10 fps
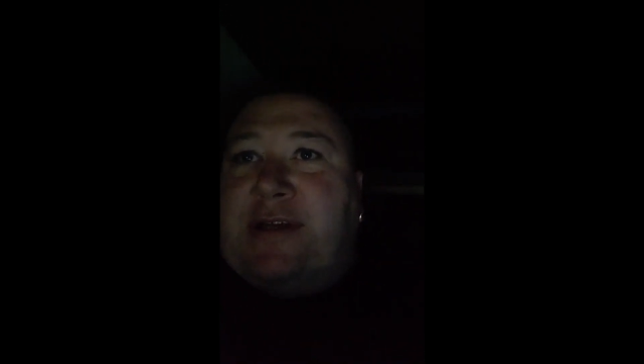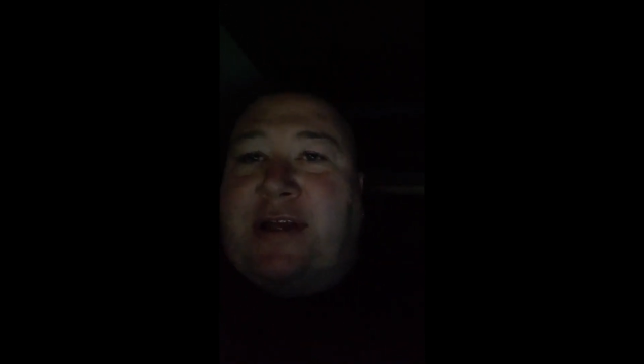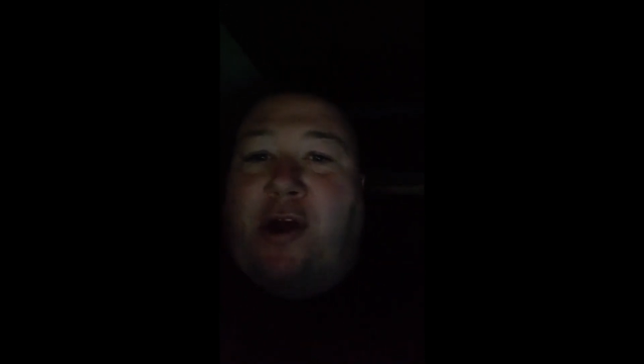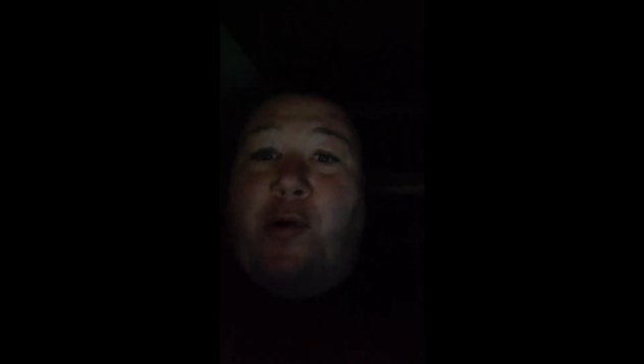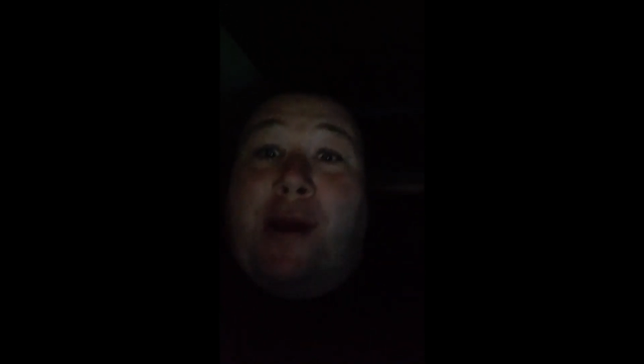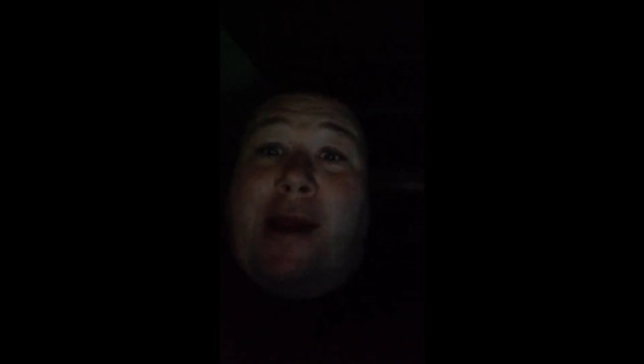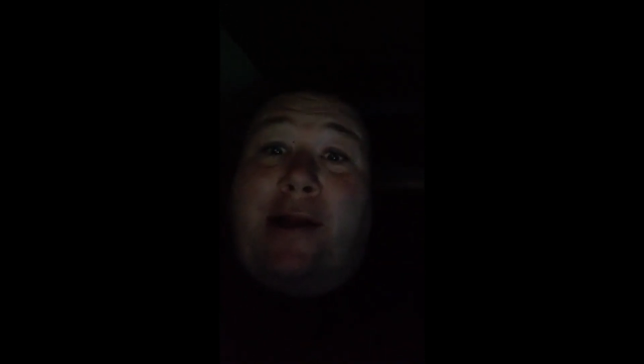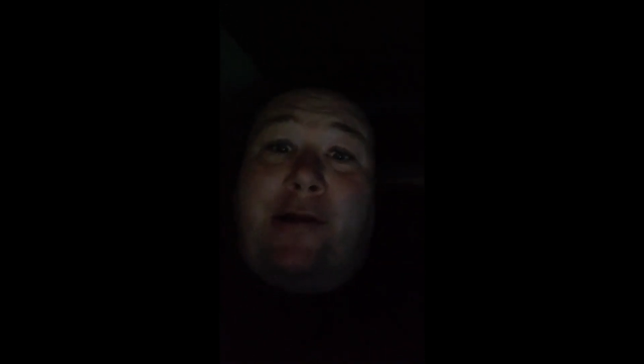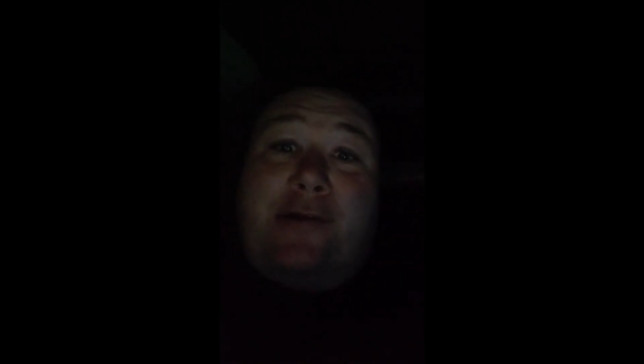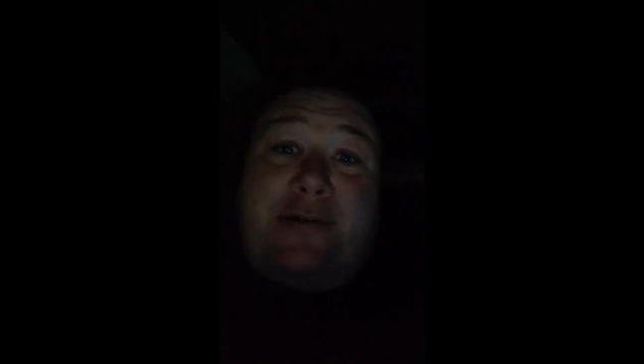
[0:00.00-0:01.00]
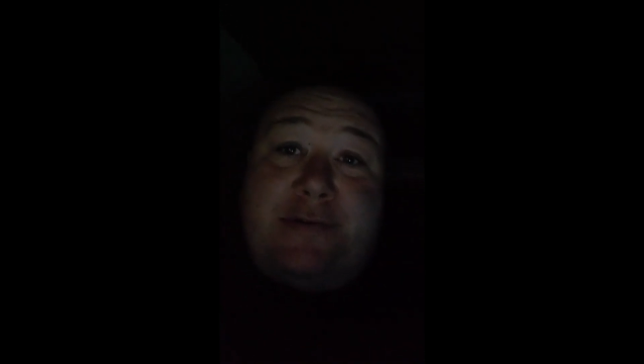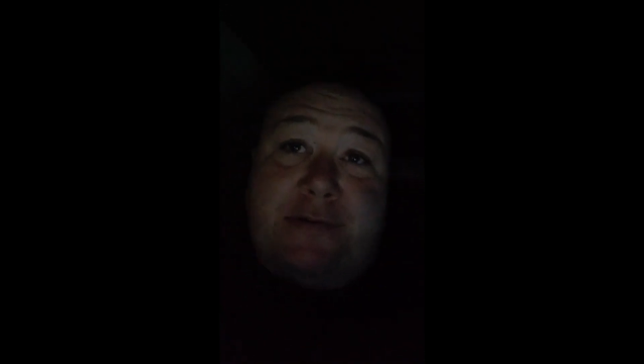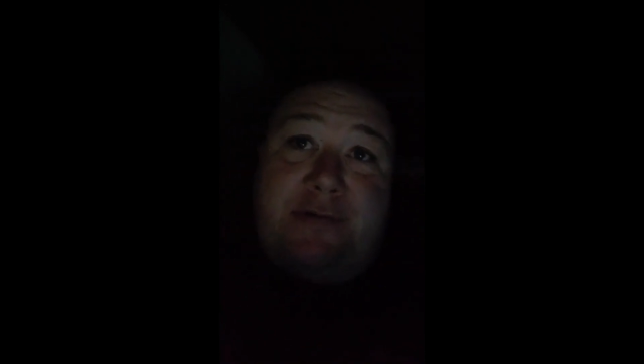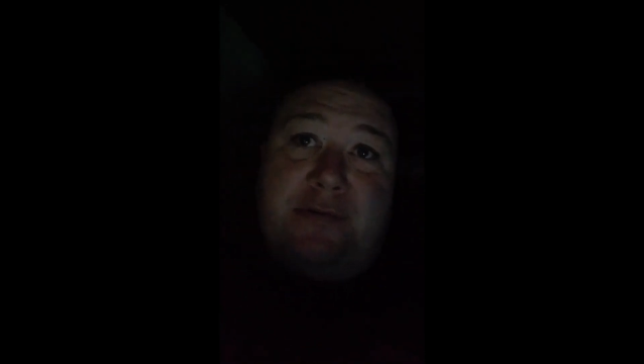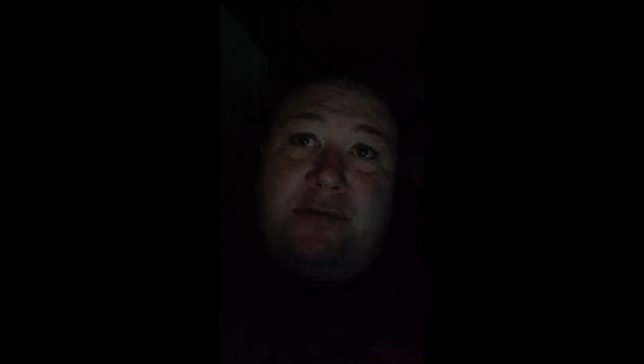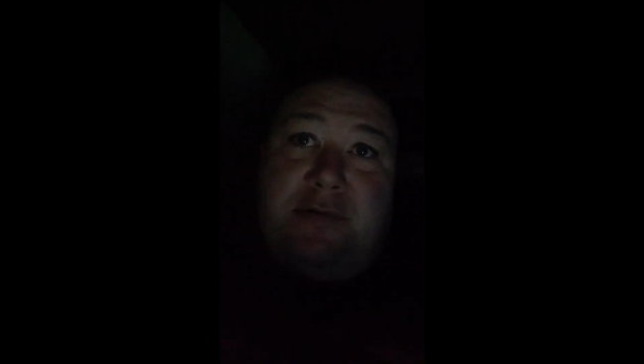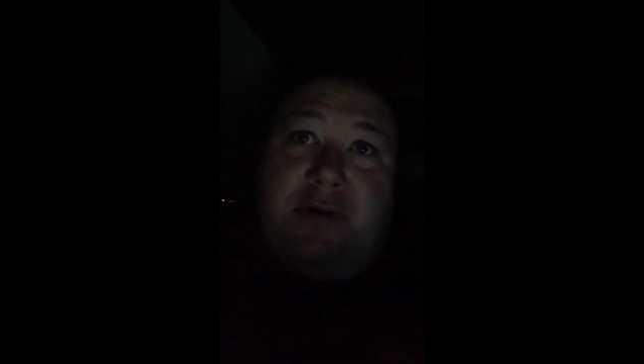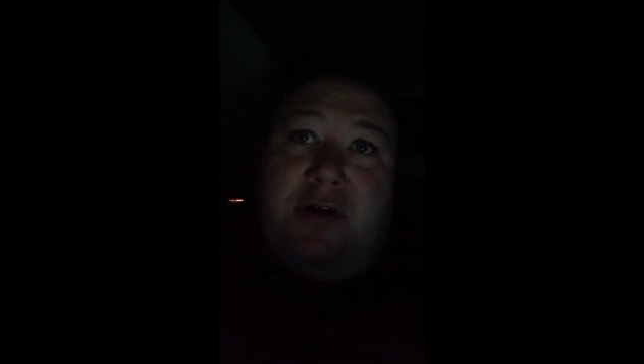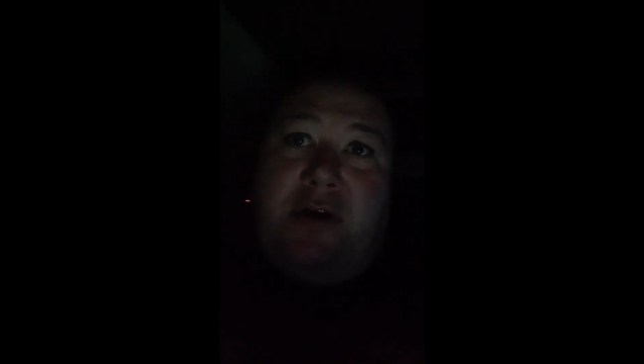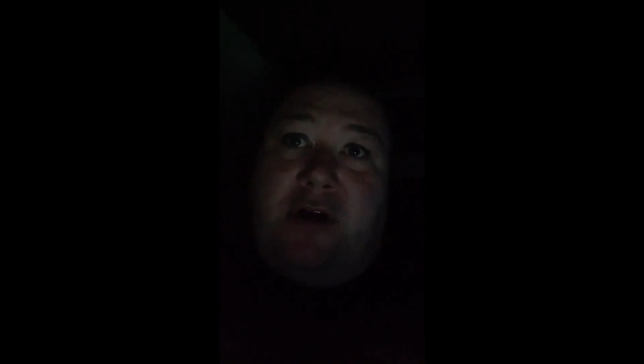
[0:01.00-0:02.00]
Go Gators.
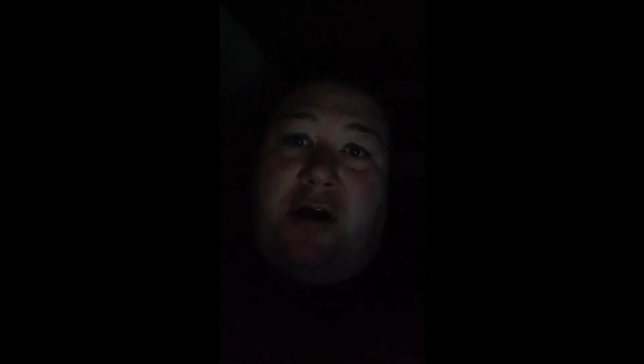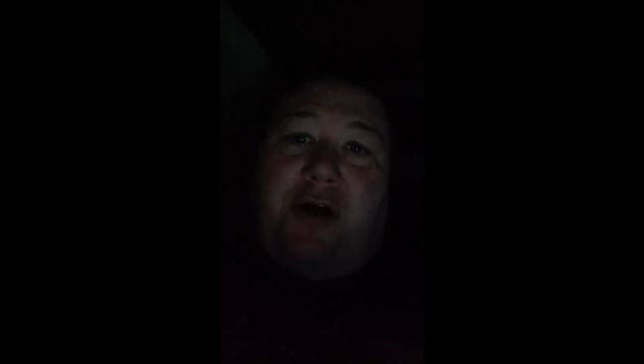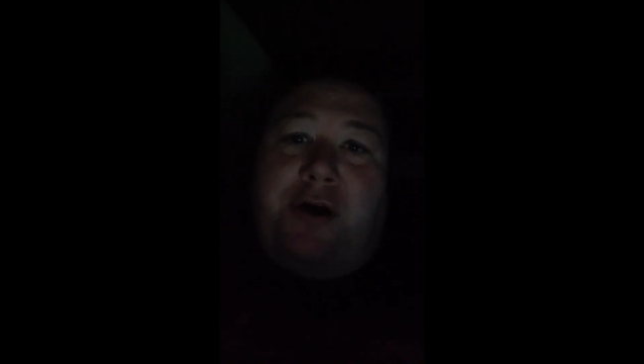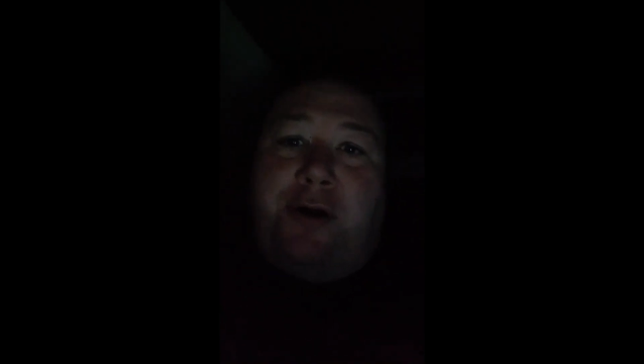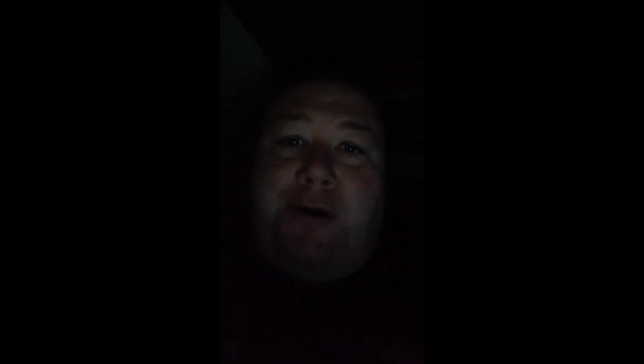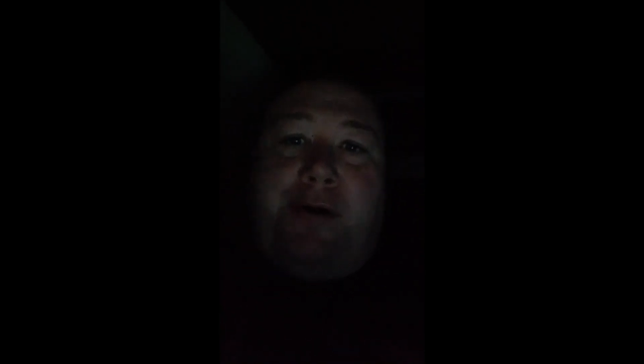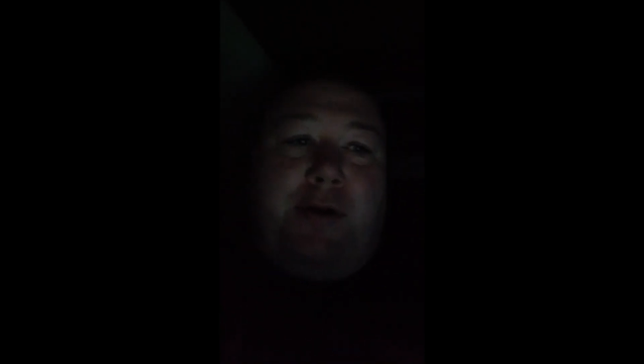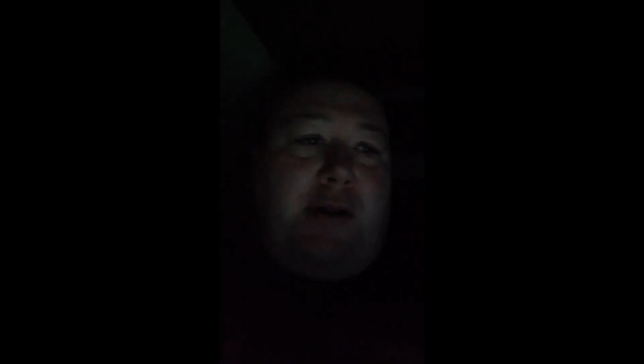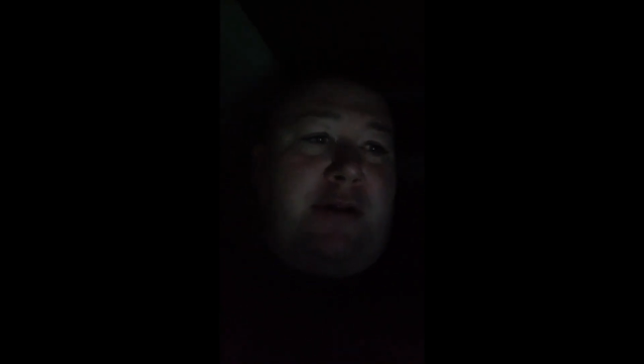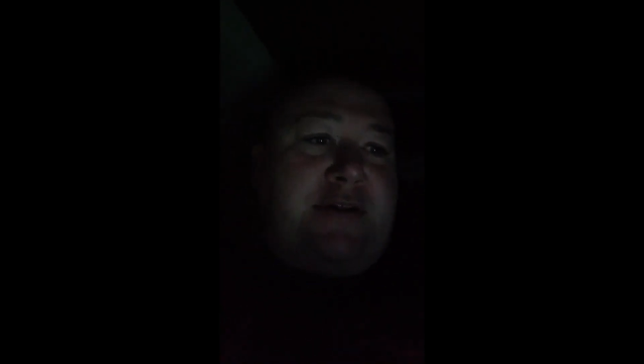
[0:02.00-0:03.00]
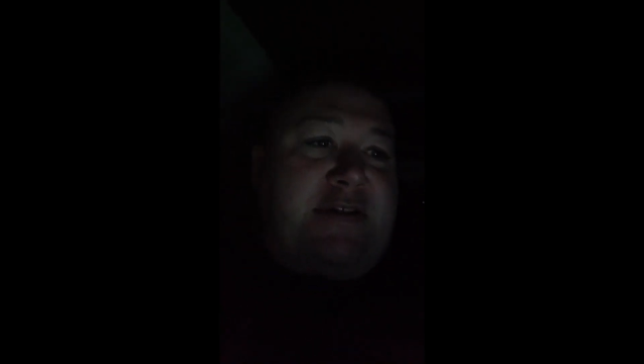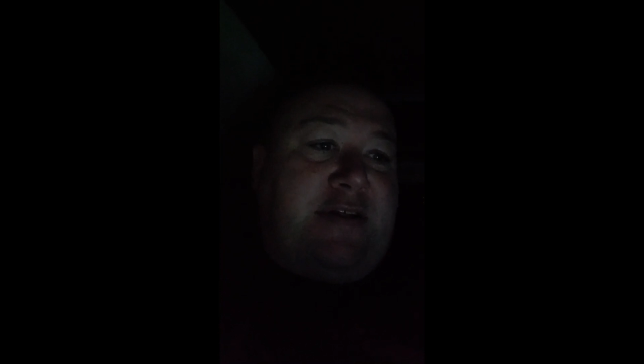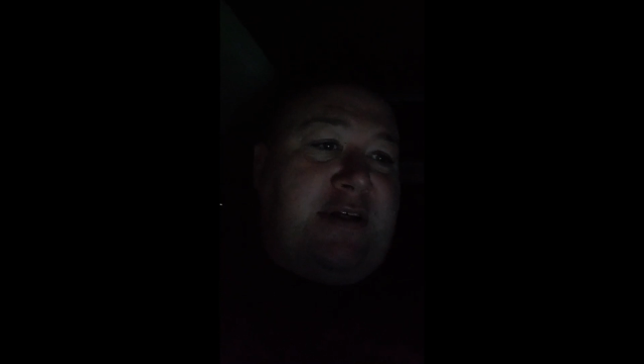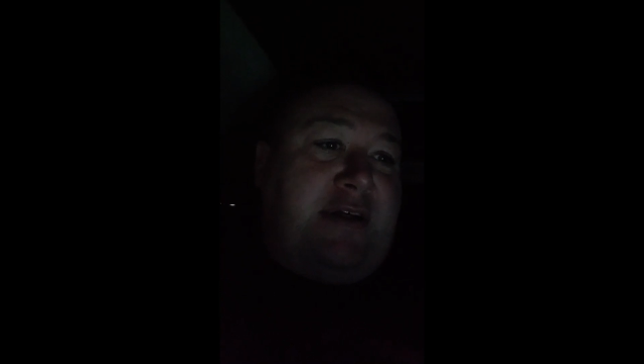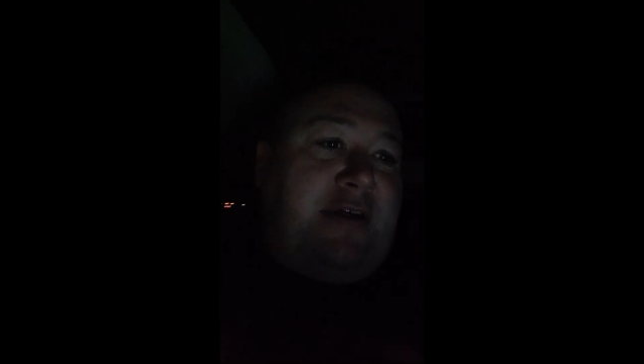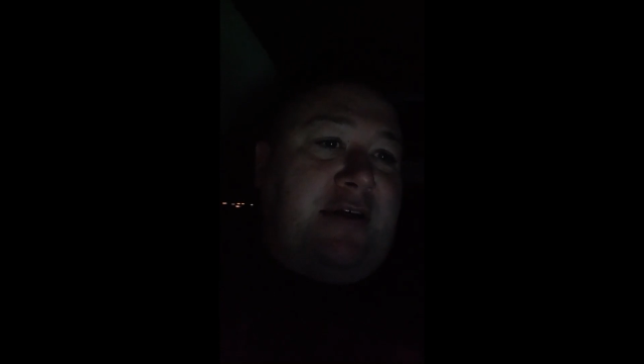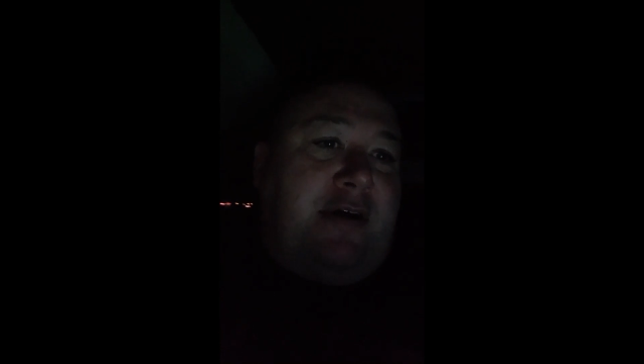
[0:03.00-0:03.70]
Let's see.